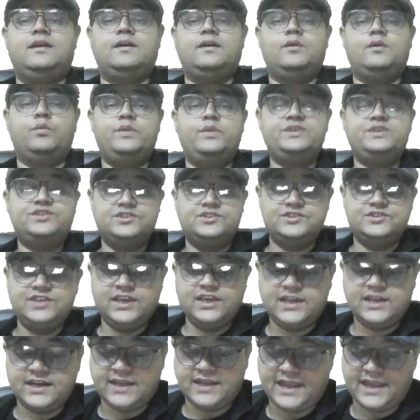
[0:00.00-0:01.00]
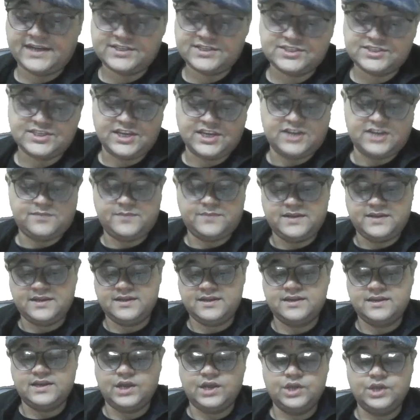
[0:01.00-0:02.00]
Which is the correct statement?
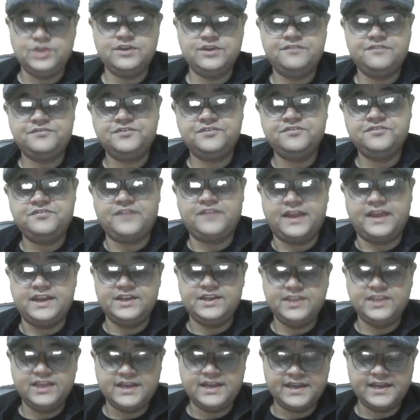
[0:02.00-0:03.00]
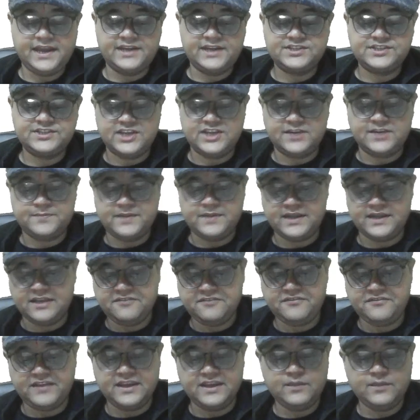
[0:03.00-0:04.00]
Now you have to find the correct statement.
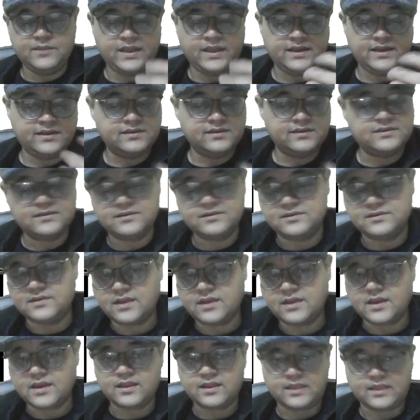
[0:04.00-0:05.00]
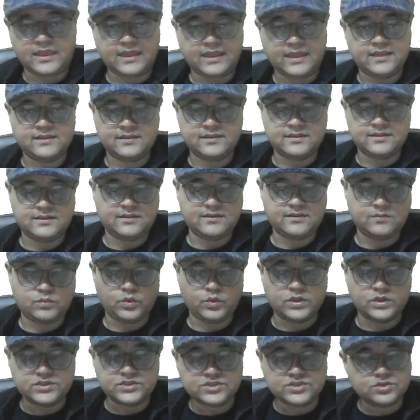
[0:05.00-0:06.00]
If anyone
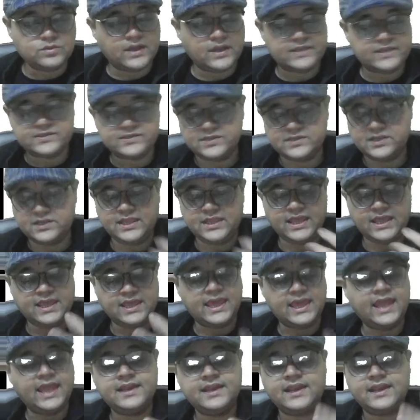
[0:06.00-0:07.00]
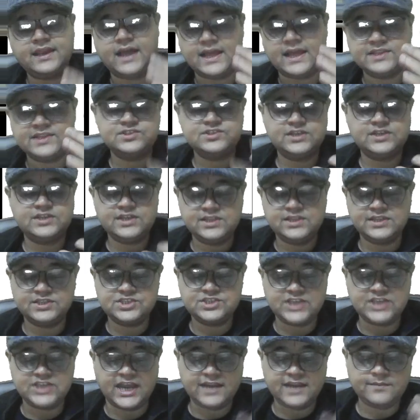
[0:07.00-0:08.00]
wants to answer, they can answer in the
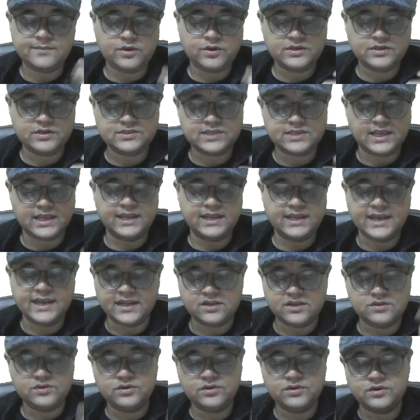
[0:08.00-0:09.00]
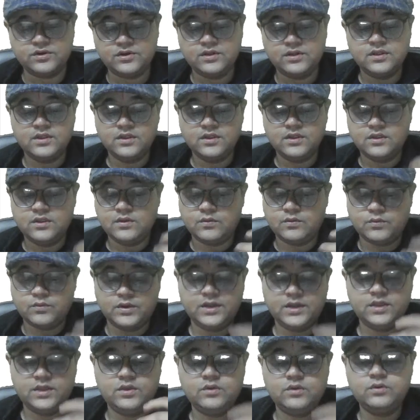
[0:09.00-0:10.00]
chat box. I'll get to know what
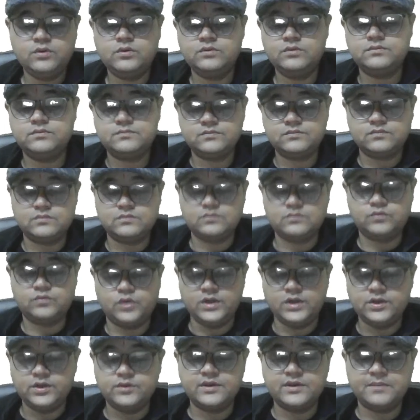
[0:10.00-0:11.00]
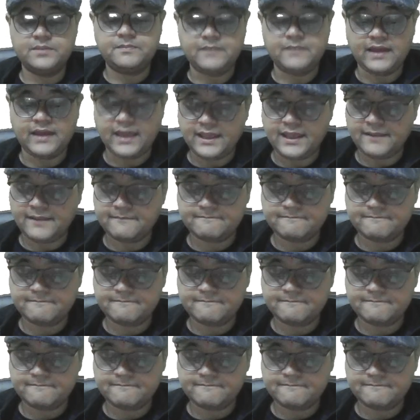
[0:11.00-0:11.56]
do you want to reply.